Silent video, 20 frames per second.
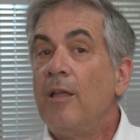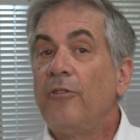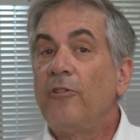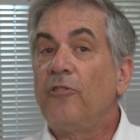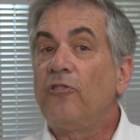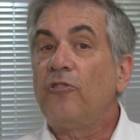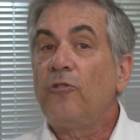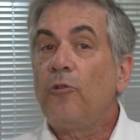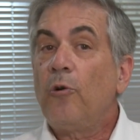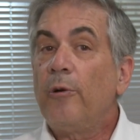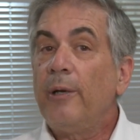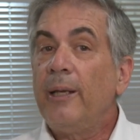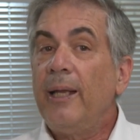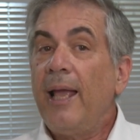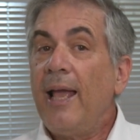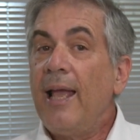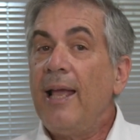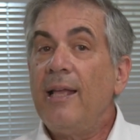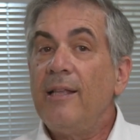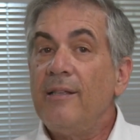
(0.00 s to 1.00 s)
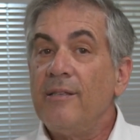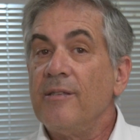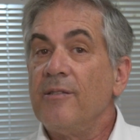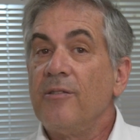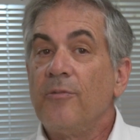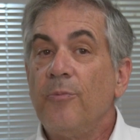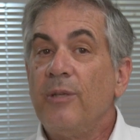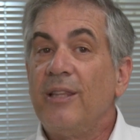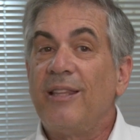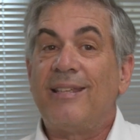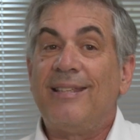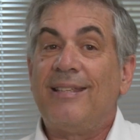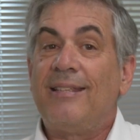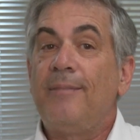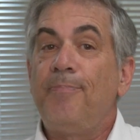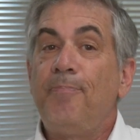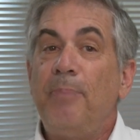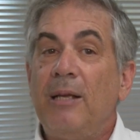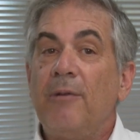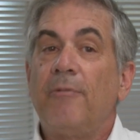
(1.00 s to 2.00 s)
The story ends with the
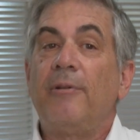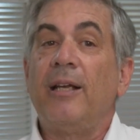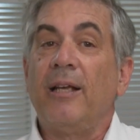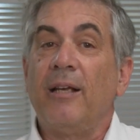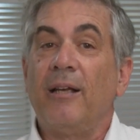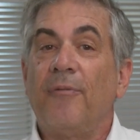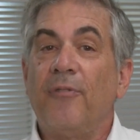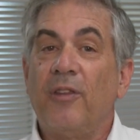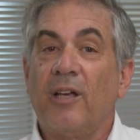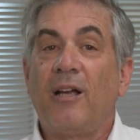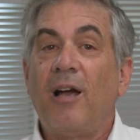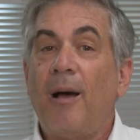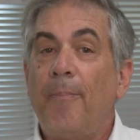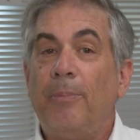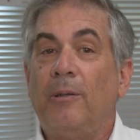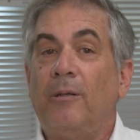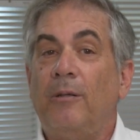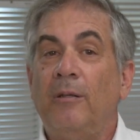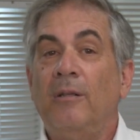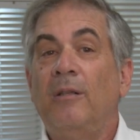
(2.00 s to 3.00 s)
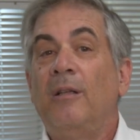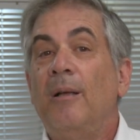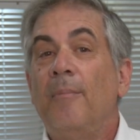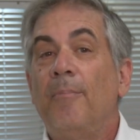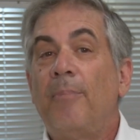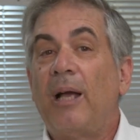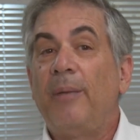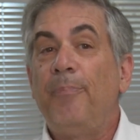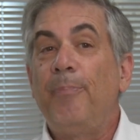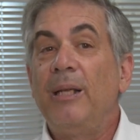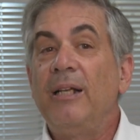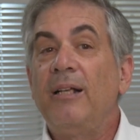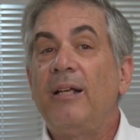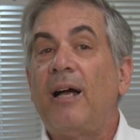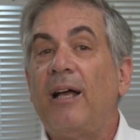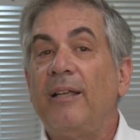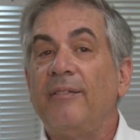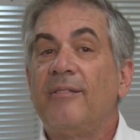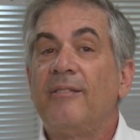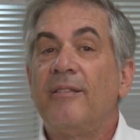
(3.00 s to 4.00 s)
spearing of the couple by
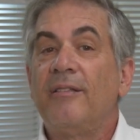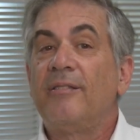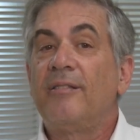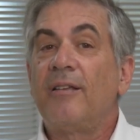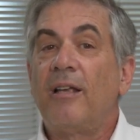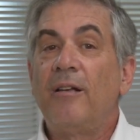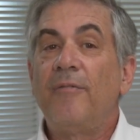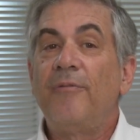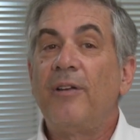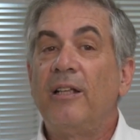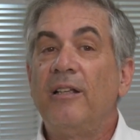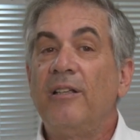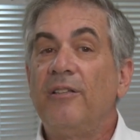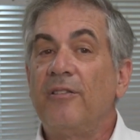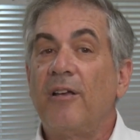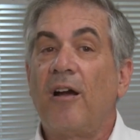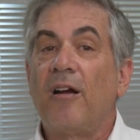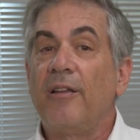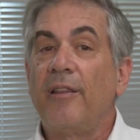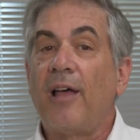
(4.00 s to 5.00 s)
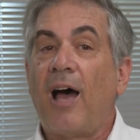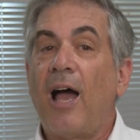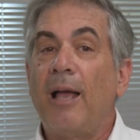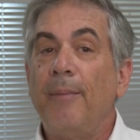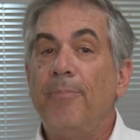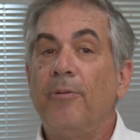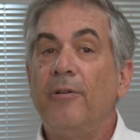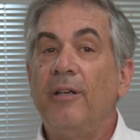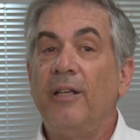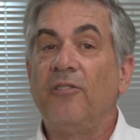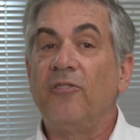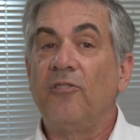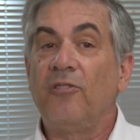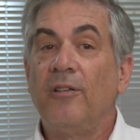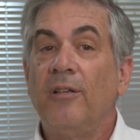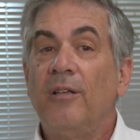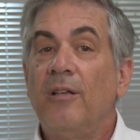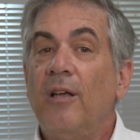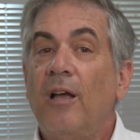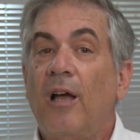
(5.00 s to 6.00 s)
Pinchas, the son of Eleazar, the high priest,
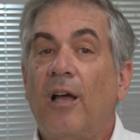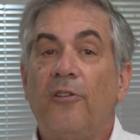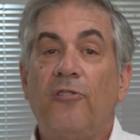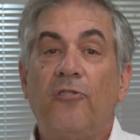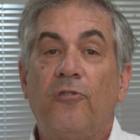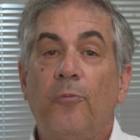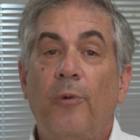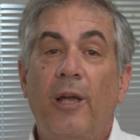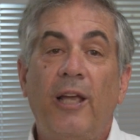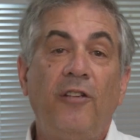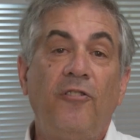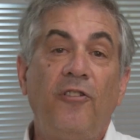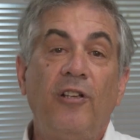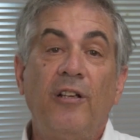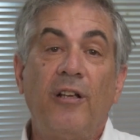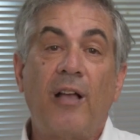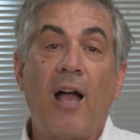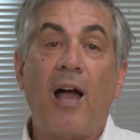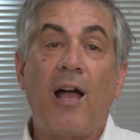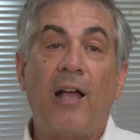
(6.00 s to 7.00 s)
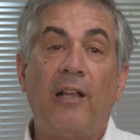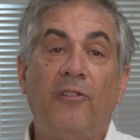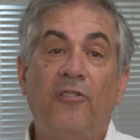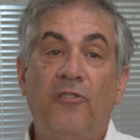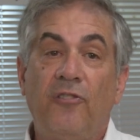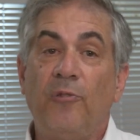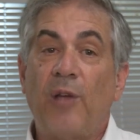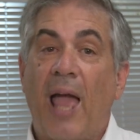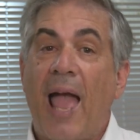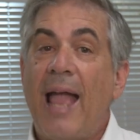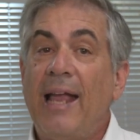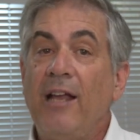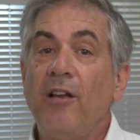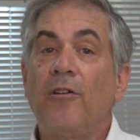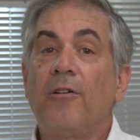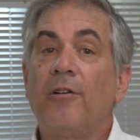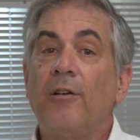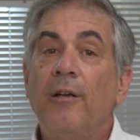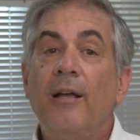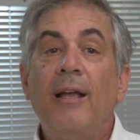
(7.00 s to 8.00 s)
assuaging God's
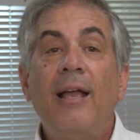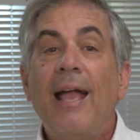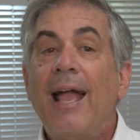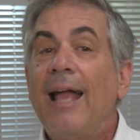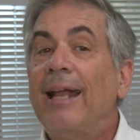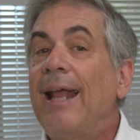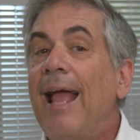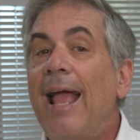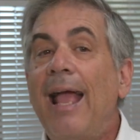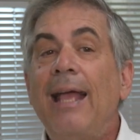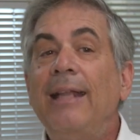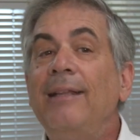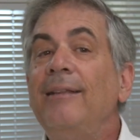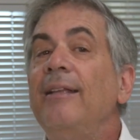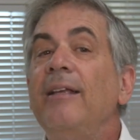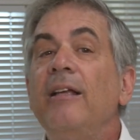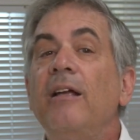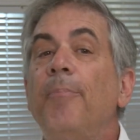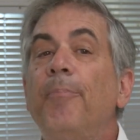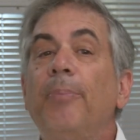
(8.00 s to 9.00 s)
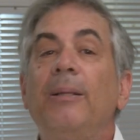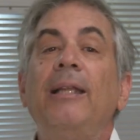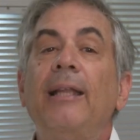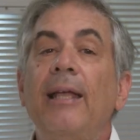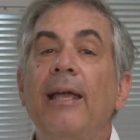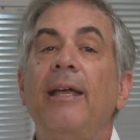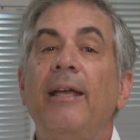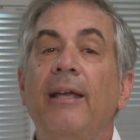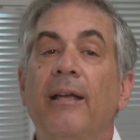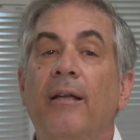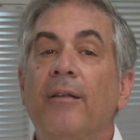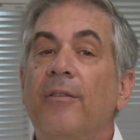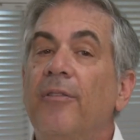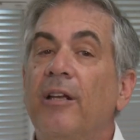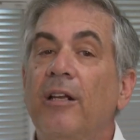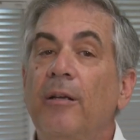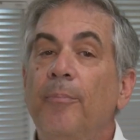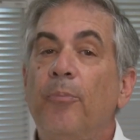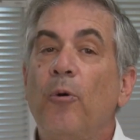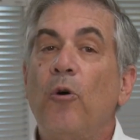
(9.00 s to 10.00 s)
anger and ending a plague
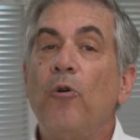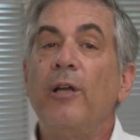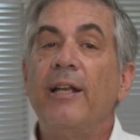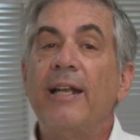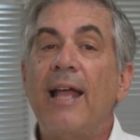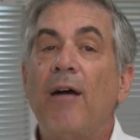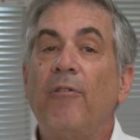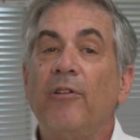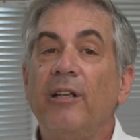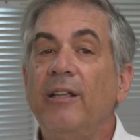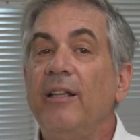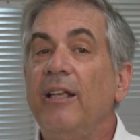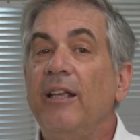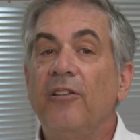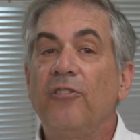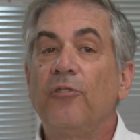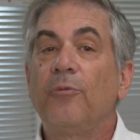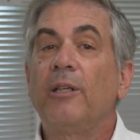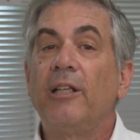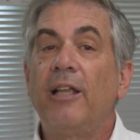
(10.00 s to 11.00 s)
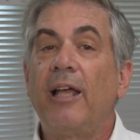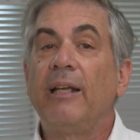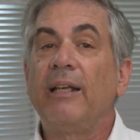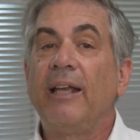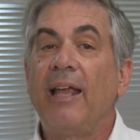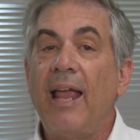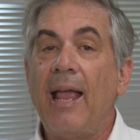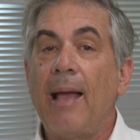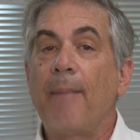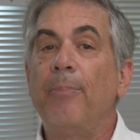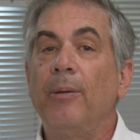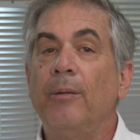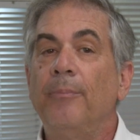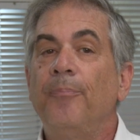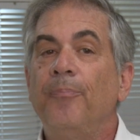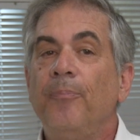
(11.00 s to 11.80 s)
that had broken out in the Israelite camp.